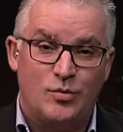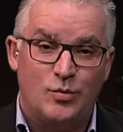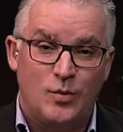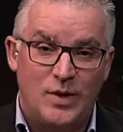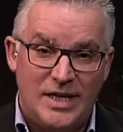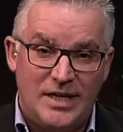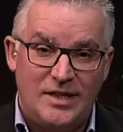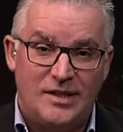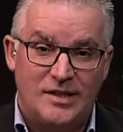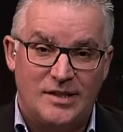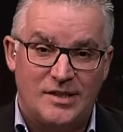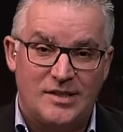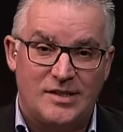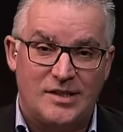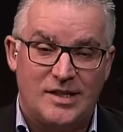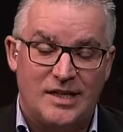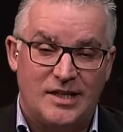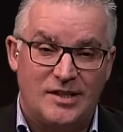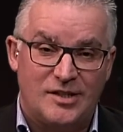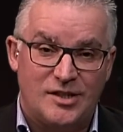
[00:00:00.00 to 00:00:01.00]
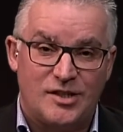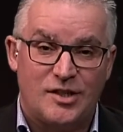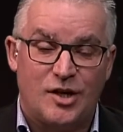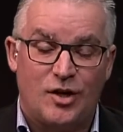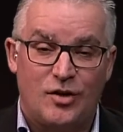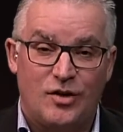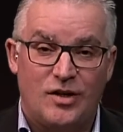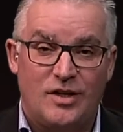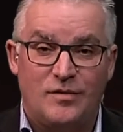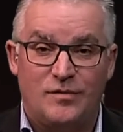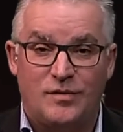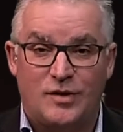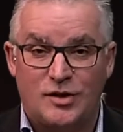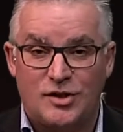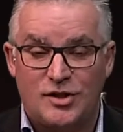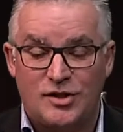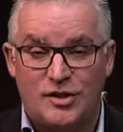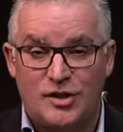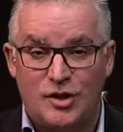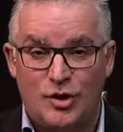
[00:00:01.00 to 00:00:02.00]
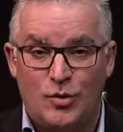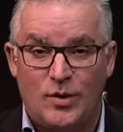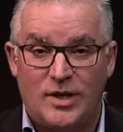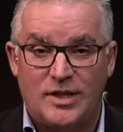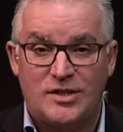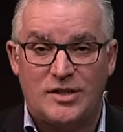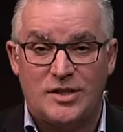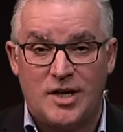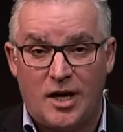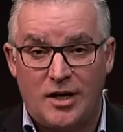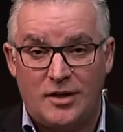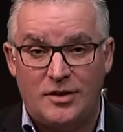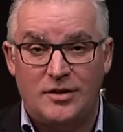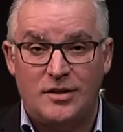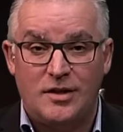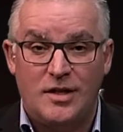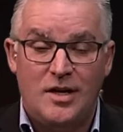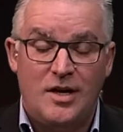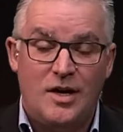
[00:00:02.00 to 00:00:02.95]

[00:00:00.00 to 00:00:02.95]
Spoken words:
weakness in sterling versus the US dollar